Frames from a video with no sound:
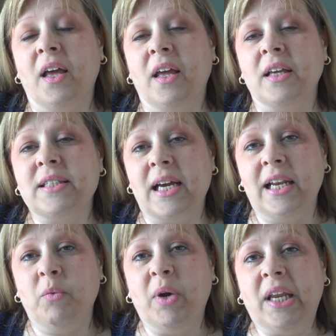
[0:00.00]

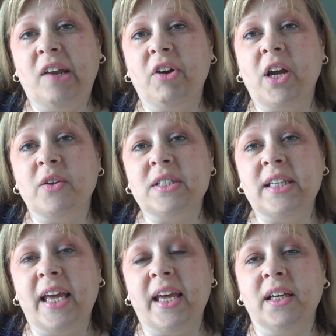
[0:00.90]
Exactly 1 year ago
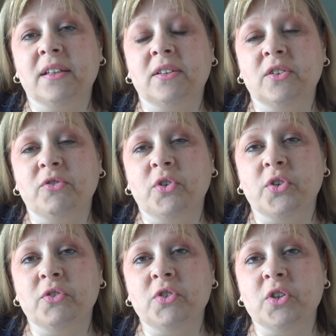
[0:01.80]
today, on the
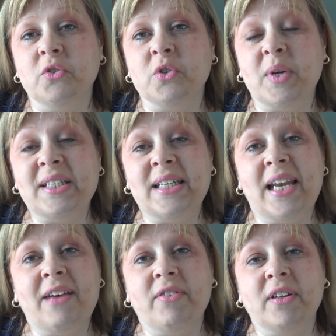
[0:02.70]
4th of June
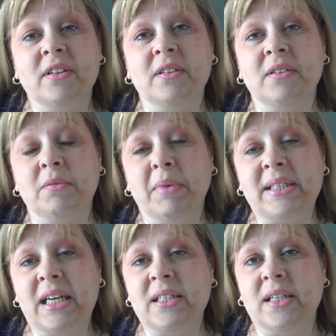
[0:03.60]
2011, my
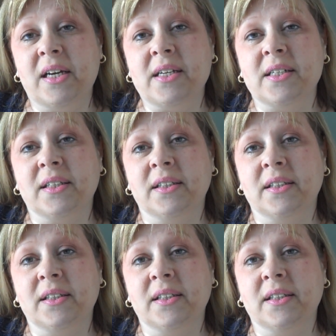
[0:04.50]
dad died.